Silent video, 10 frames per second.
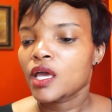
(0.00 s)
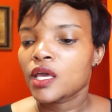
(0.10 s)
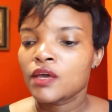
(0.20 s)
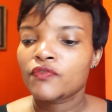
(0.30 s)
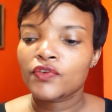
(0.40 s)

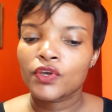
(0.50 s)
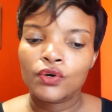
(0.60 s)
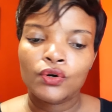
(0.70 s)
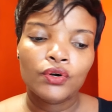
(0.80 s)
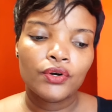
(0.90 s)
If
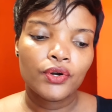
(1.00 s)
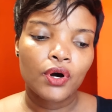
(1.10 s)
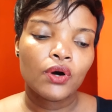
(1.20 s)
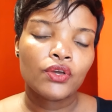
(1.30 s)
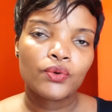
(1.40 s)
you
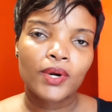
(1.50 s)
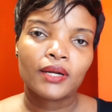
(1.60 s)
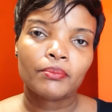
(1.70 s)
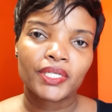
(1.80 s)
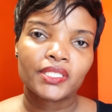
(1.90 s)
know you
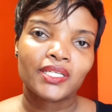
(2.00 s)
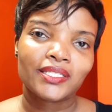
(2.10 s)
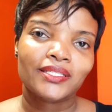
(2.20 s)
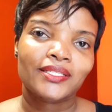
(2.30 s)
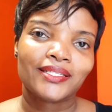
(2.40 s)
can
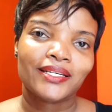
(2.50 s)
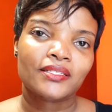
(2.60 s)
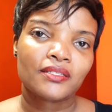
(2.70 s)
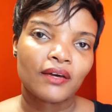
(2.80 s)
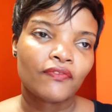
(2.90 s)
purchase this
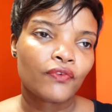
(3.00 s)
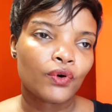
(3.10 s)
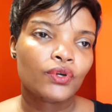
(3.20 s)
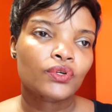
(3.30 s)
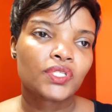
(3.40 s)
tester
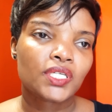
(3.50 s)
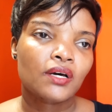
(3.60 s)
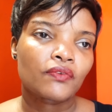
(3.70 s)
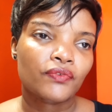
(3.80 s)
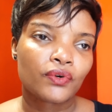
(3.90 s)
for
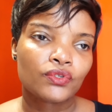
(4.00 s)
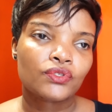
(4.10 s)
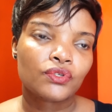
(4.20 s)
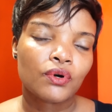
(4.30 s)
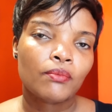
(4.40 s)
yourself,
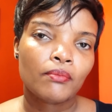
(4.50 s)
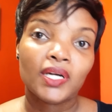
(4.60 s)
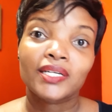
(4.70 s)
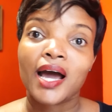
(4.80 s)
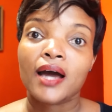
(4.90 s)

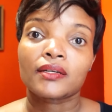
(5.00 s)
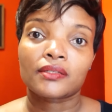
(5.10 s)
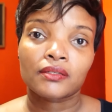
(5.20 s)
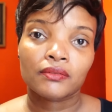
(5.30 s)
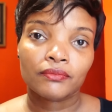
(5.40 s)
Rocio dad,